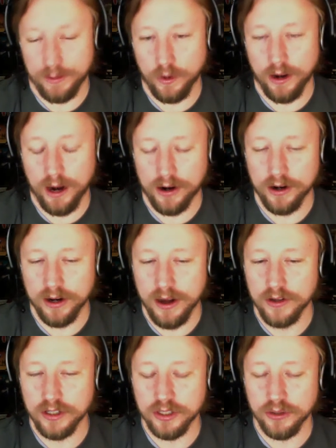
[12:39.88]
heard
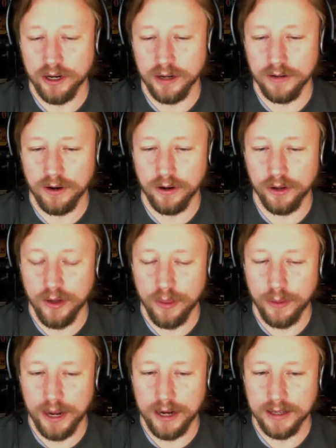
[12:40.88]
another story earlier on
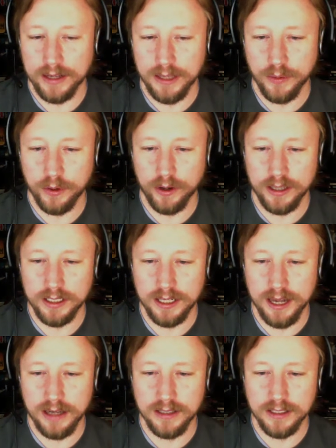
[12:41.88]
the podcast that we were on
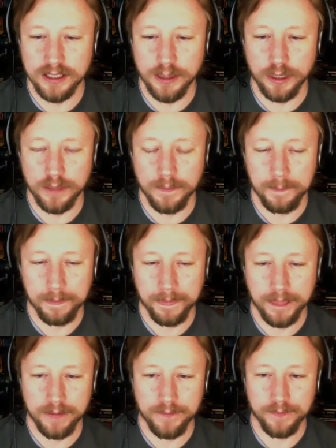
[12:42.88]
tonight, is someone
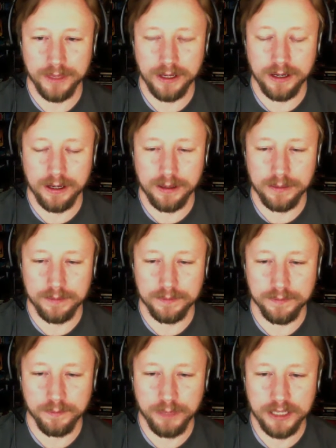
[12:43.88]

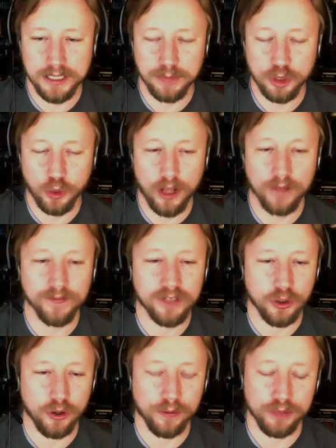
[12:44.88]
picked up 12
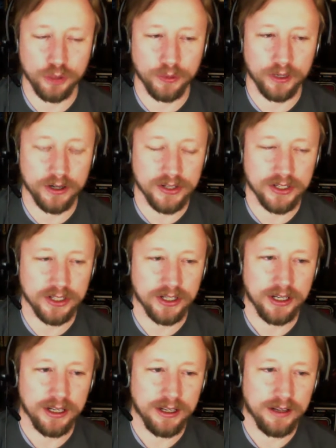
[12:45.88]
Stormtroopers
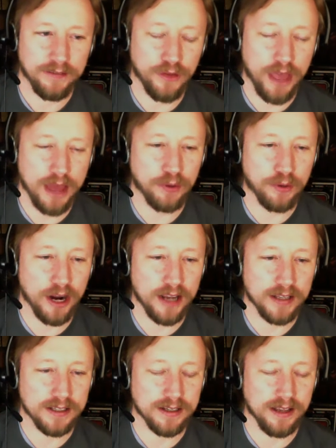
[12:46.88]
for that
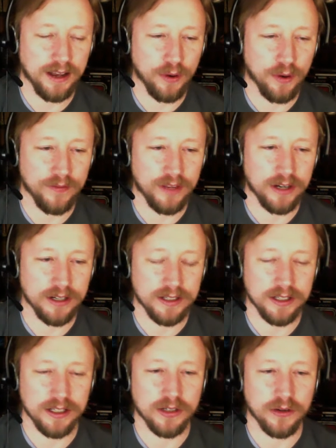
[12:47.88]
price at one of their
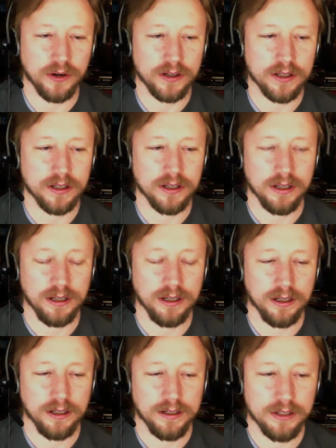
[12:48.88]
Disney stores.
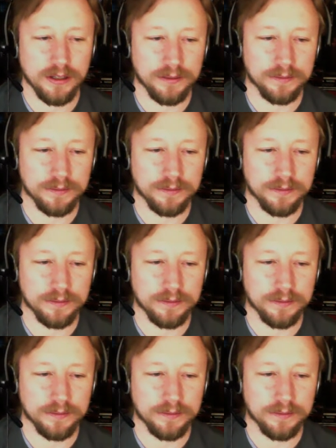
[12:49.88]
So